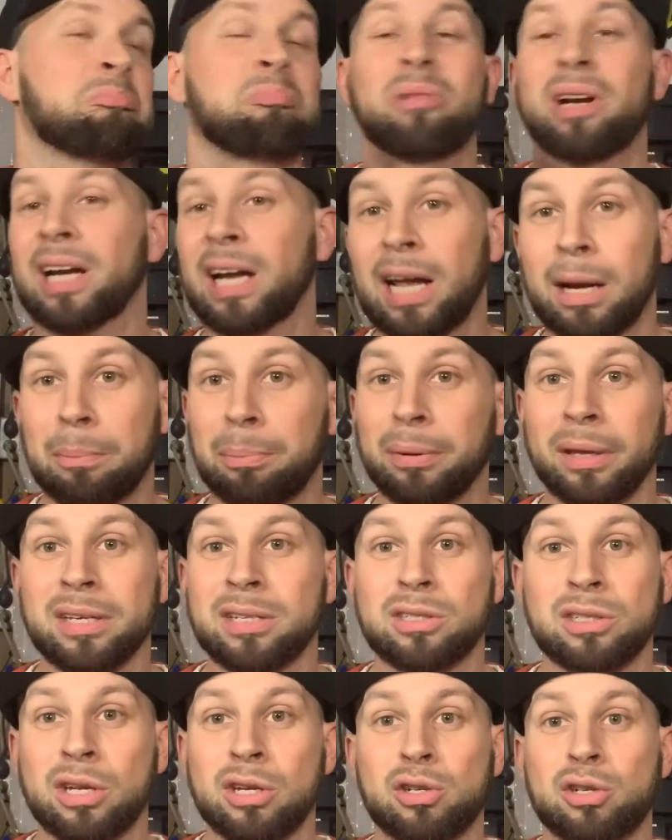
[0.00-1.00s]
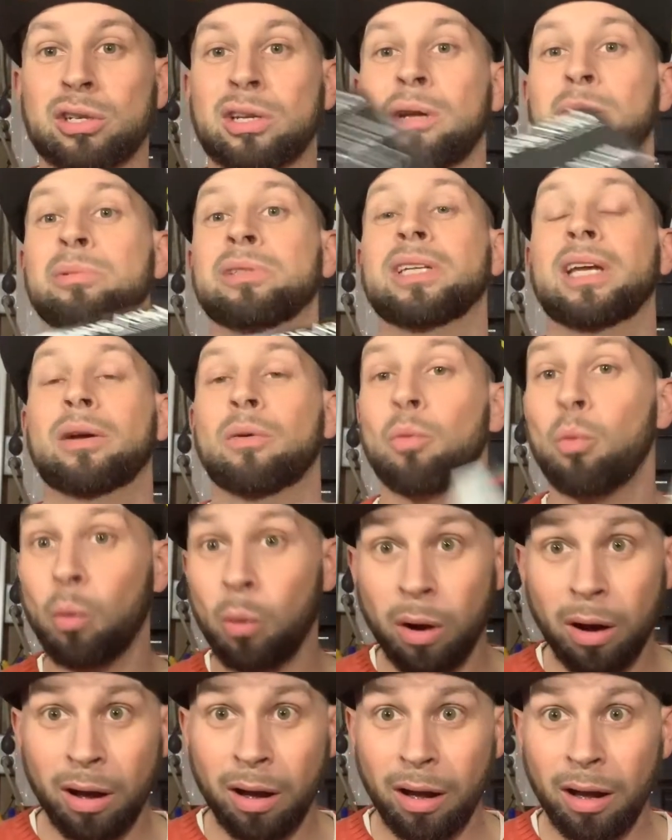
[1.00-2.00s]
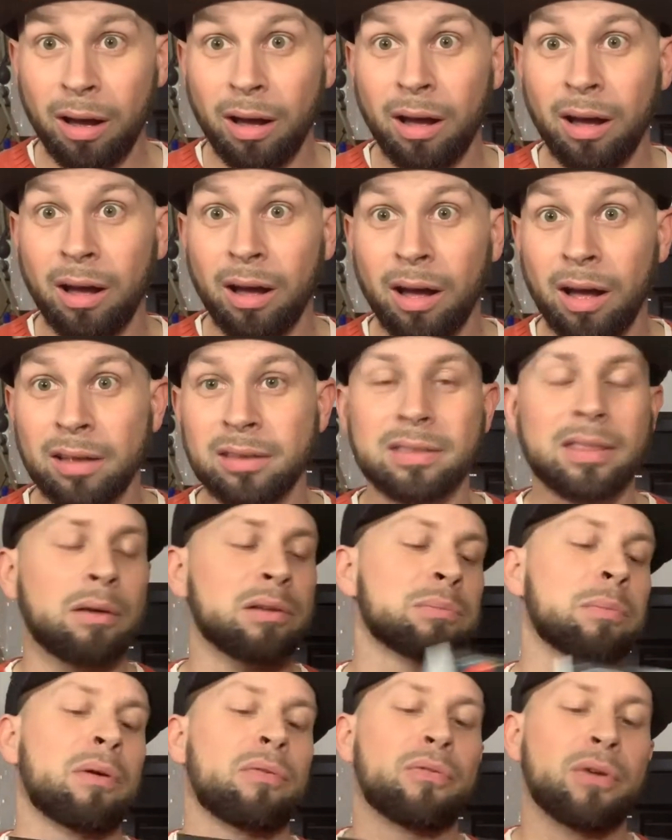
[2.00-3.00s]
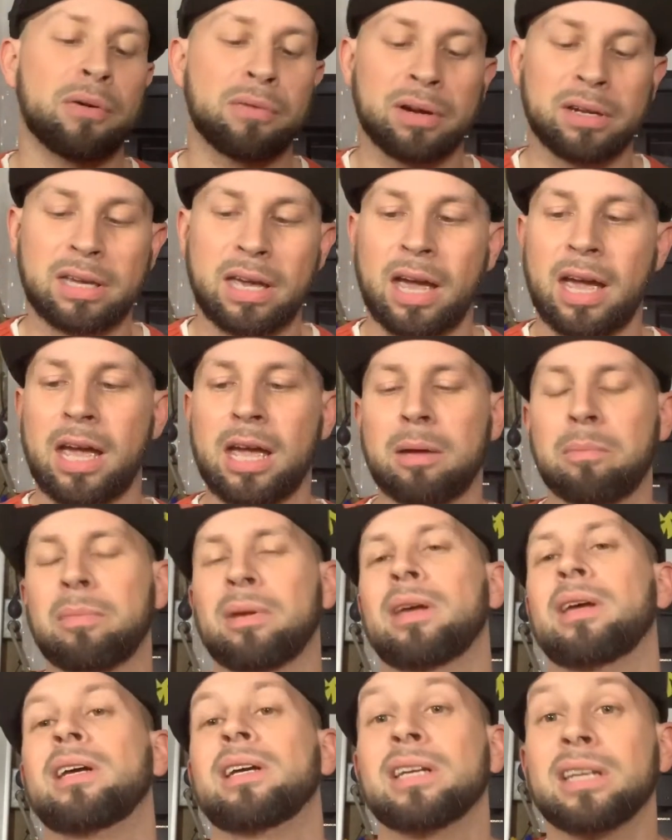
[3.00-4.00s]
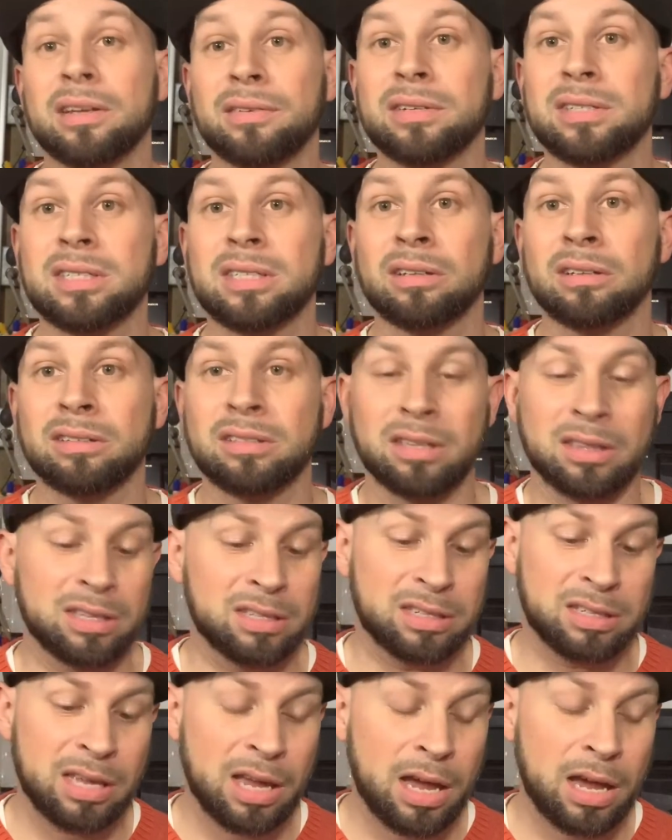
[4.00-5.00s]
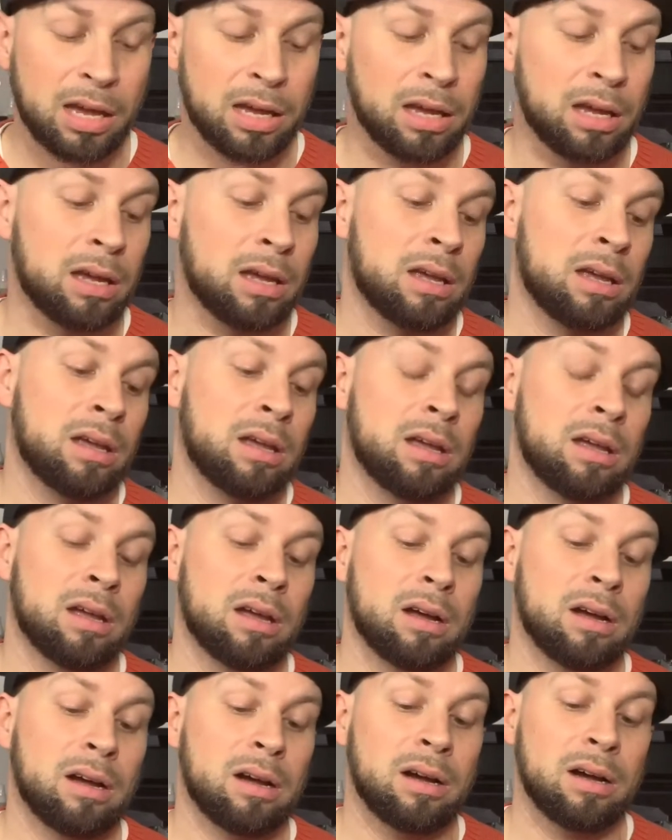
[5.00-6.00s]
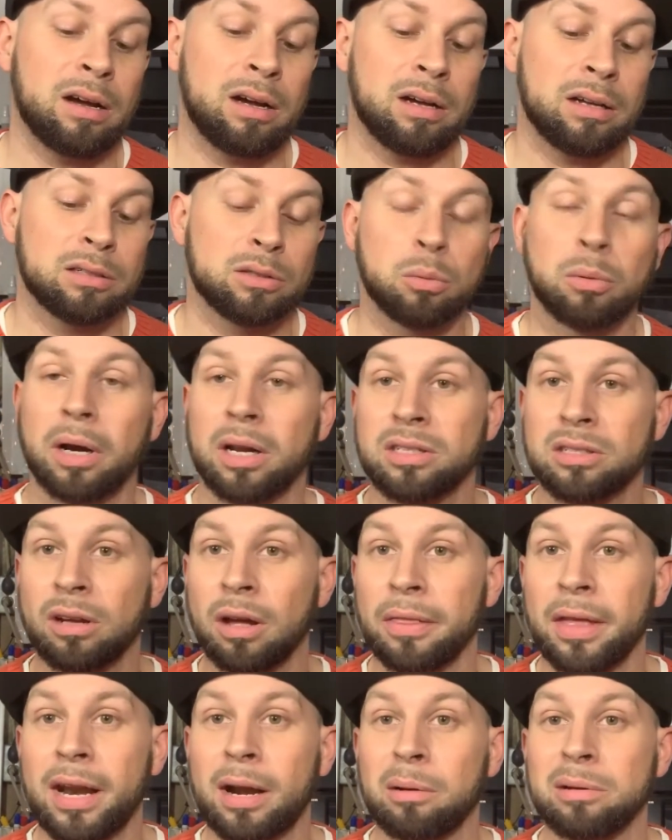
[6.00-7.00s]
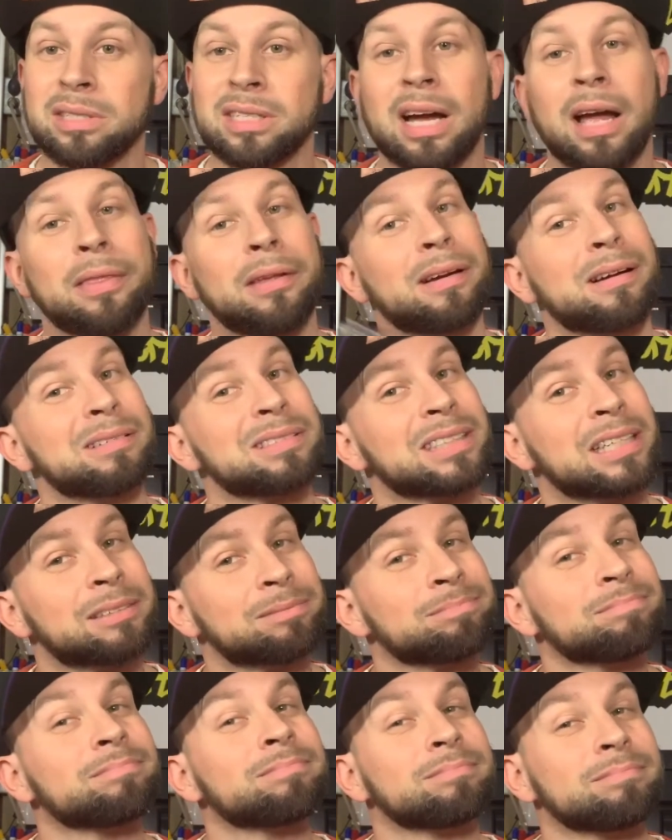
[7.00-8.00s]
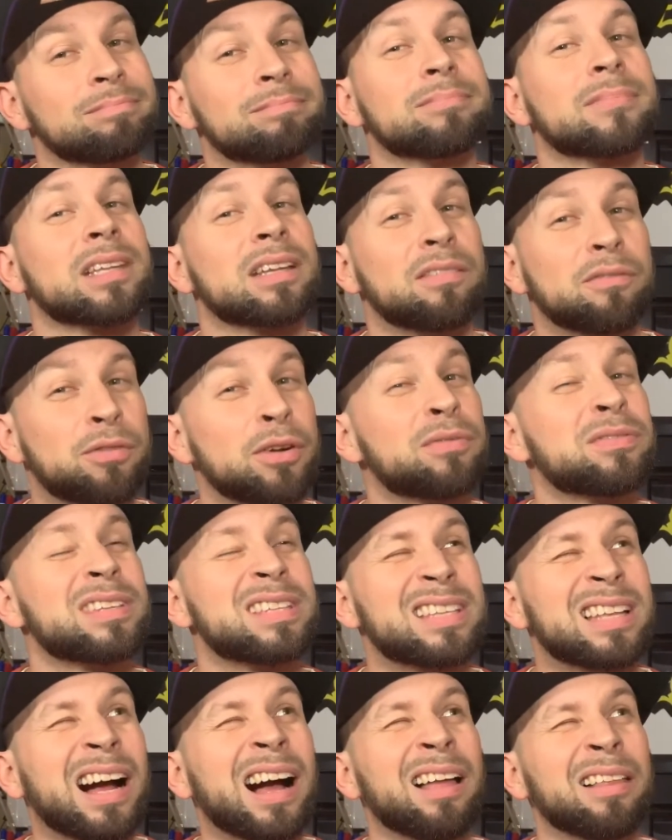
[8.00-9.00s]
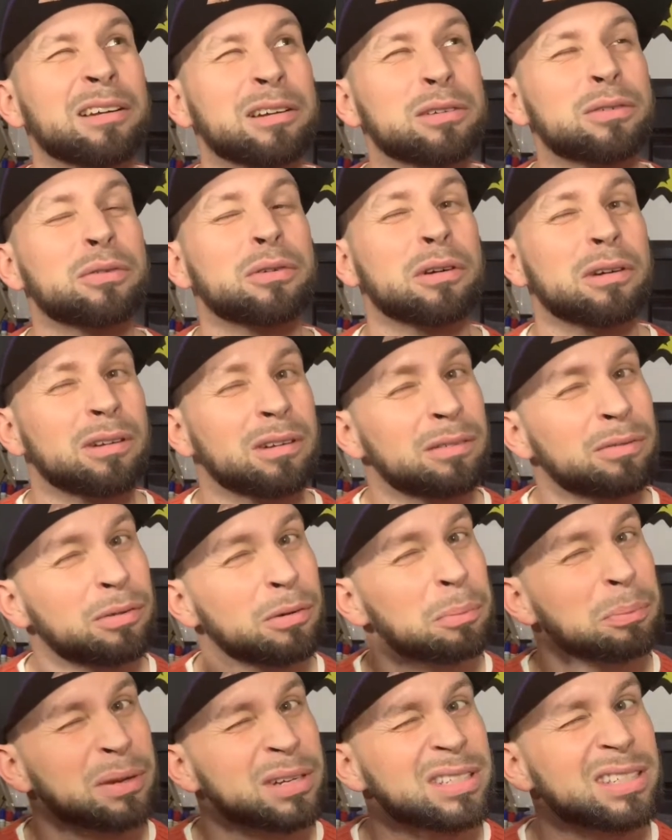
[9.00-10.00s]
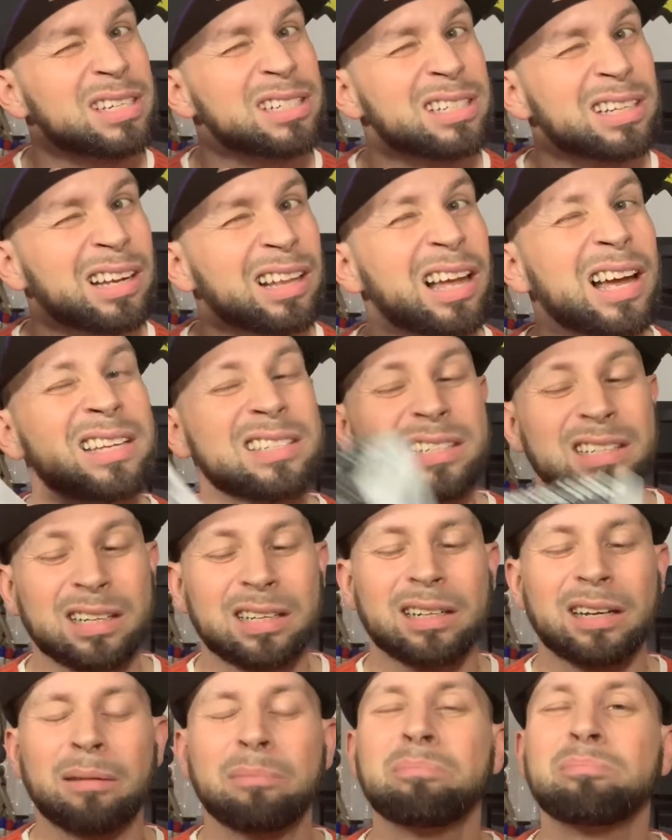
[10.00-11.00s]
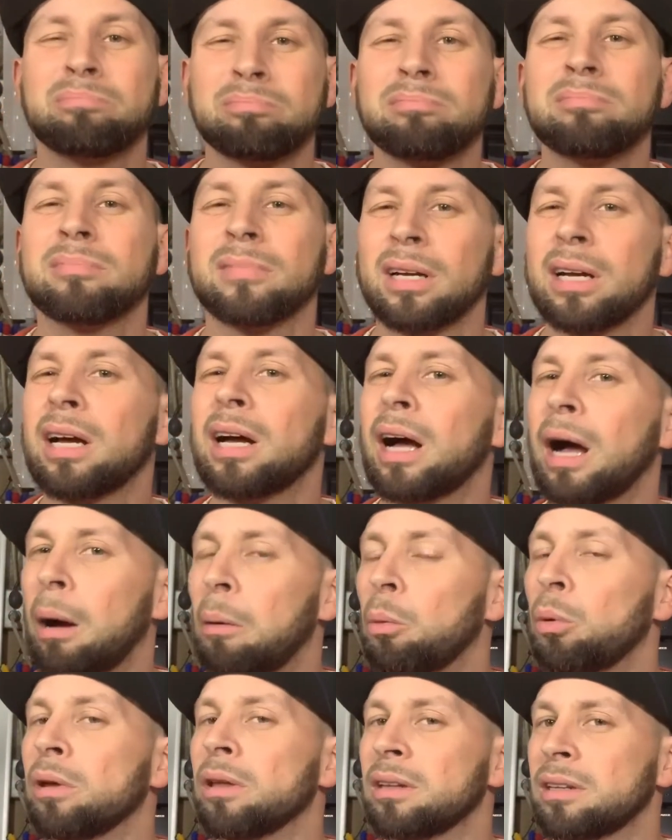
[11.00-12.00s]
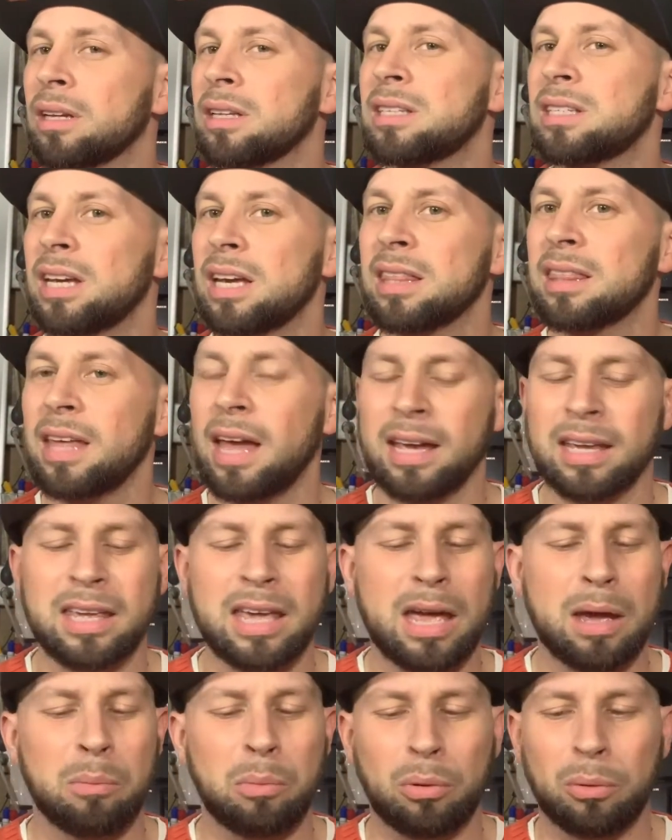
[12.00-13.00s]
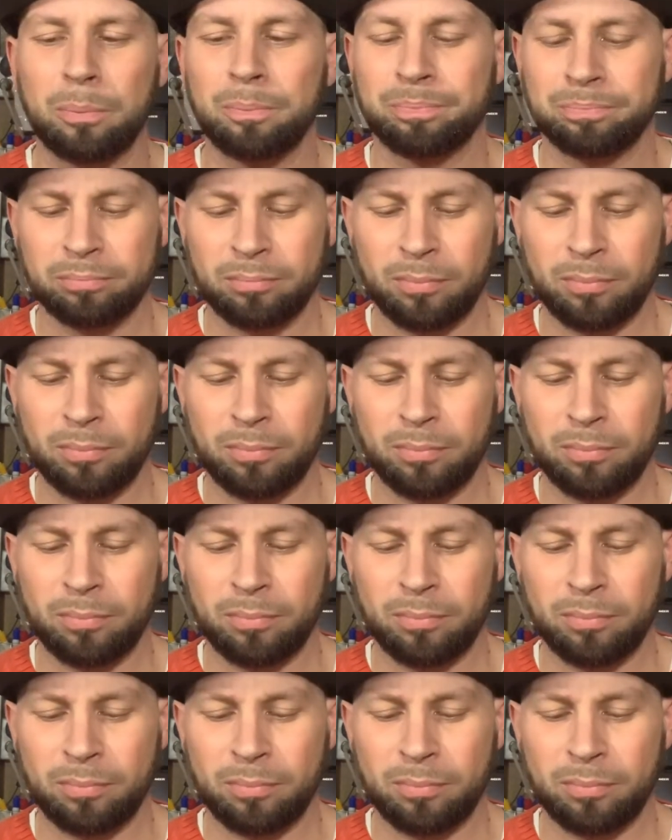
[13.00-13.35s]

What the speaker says: I got a PlayStation. It was like, what? That was my favorite game, even still to this day. So when I saw that I was on there, I was like, $50 for PlayStation Classic. I'm willing to take that gamble.